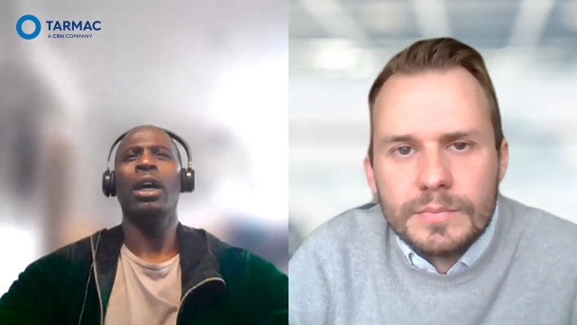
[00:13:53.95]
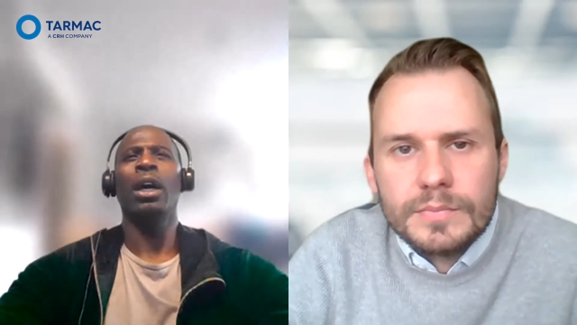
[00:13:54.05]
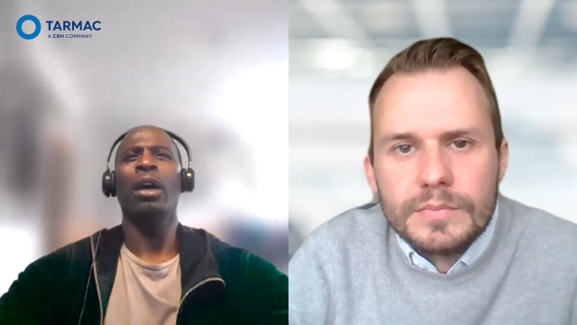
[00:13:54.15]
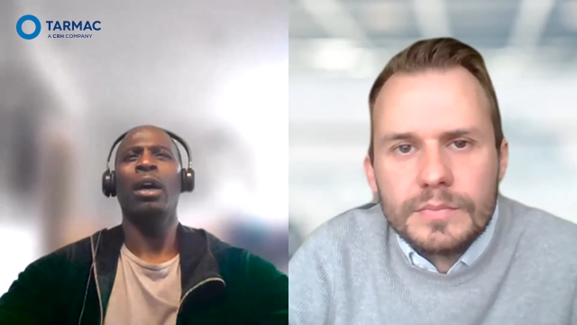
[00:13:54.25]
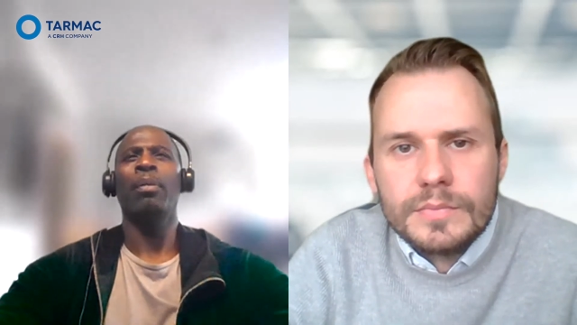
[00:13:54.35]

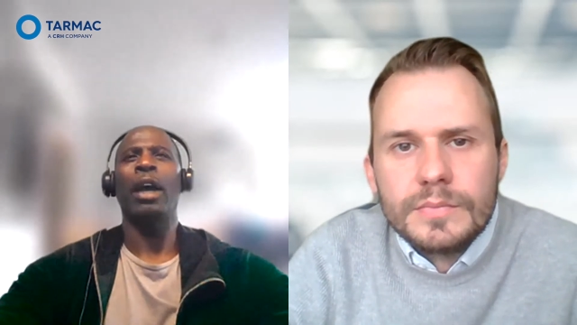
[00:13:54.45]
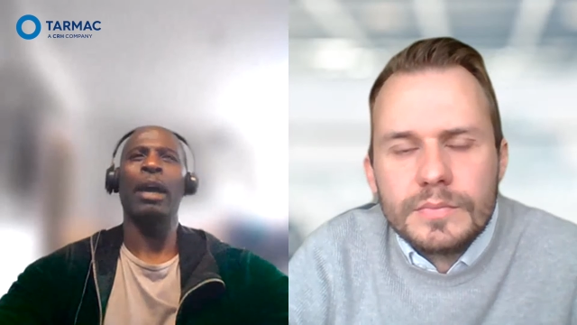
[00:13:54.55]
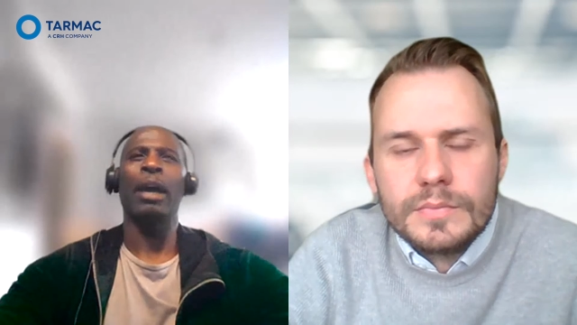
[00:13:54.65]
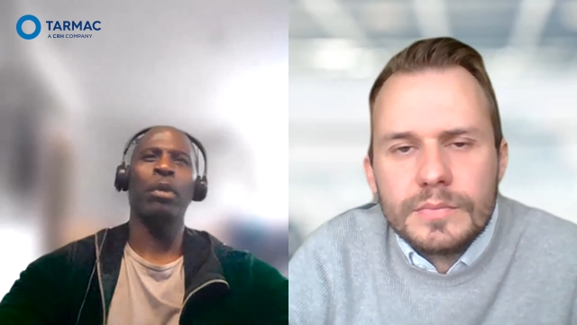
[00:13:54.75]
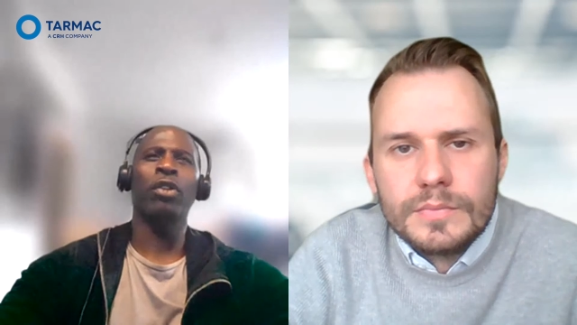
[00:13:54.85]
Speaker 1: um,
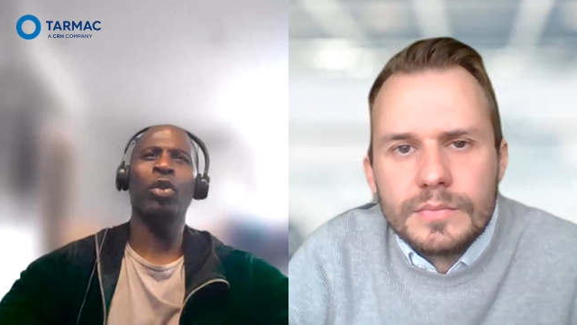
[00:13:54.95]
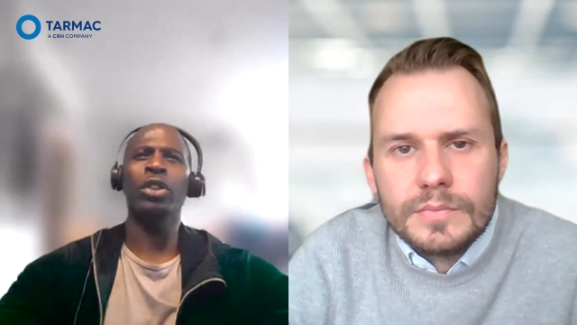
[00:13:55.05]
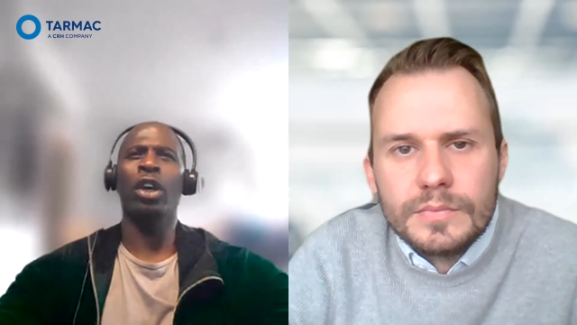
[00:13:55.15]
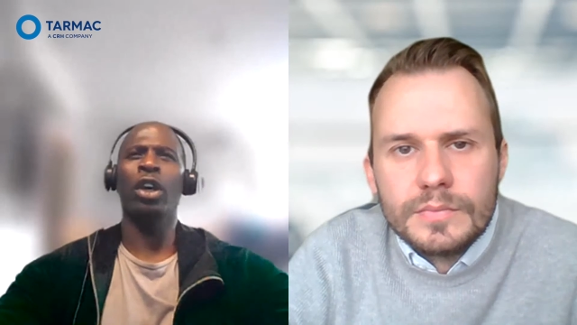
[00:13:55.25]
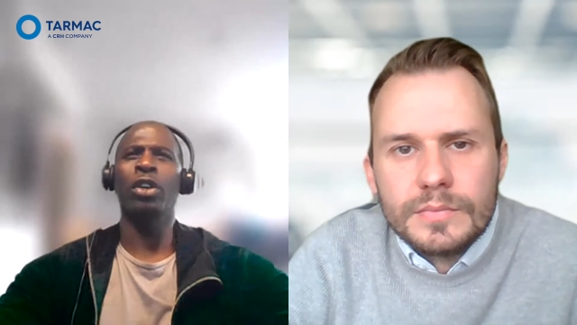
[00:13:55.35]
and we've
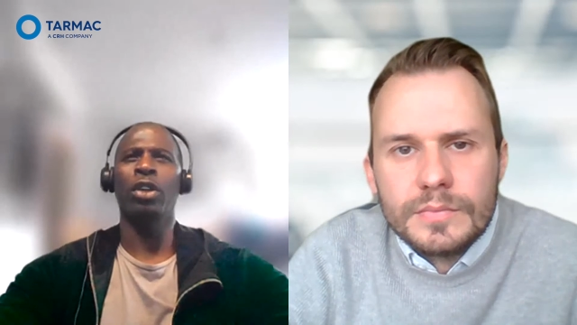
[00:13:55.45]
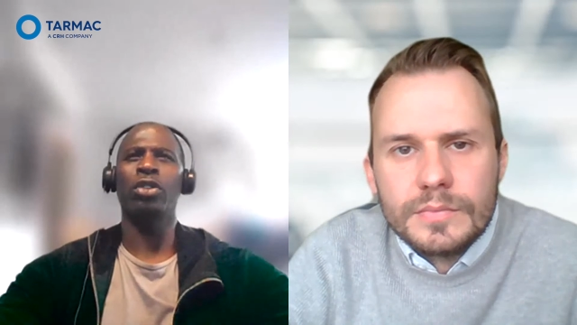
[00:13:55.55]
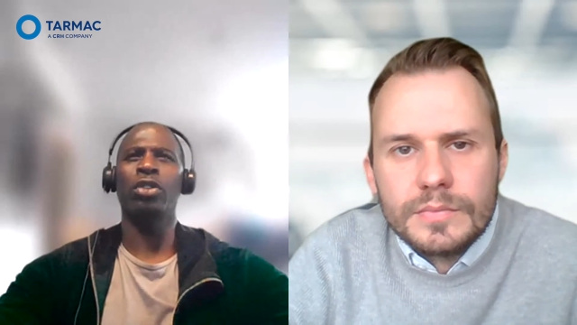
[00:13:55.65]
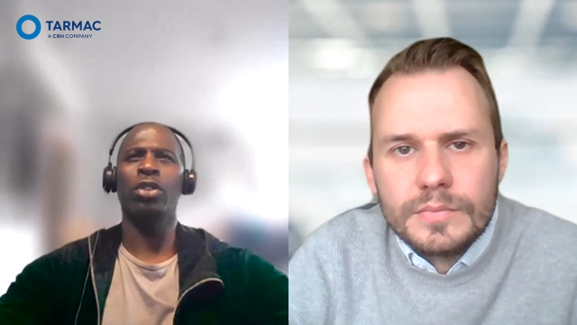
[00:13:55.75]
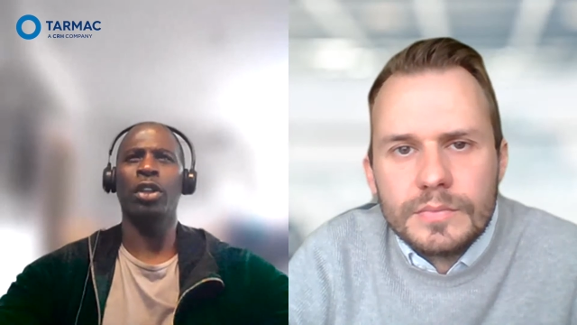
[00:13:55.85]
also
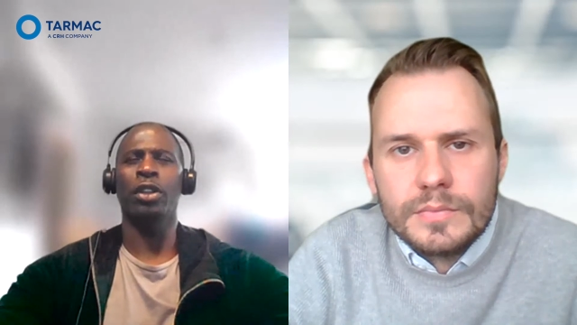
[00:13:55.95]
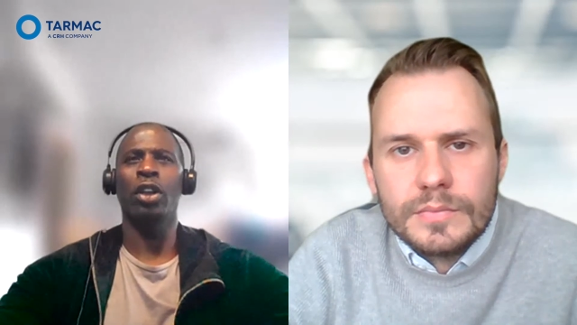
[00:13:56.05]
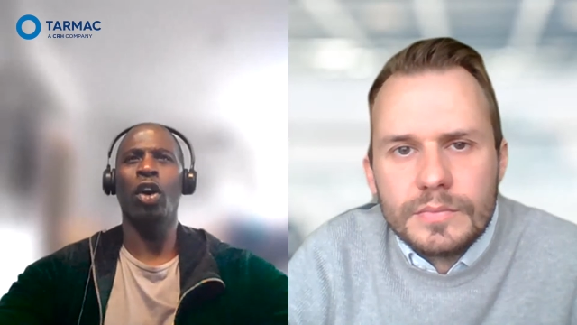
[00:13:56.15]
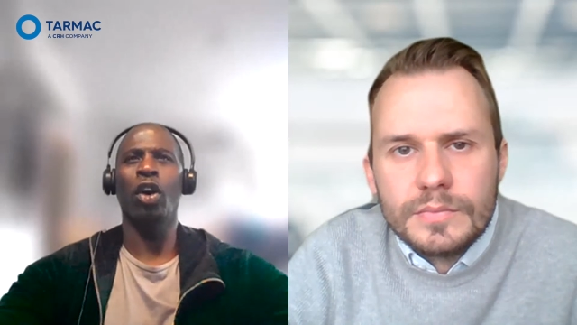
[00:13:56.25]
used other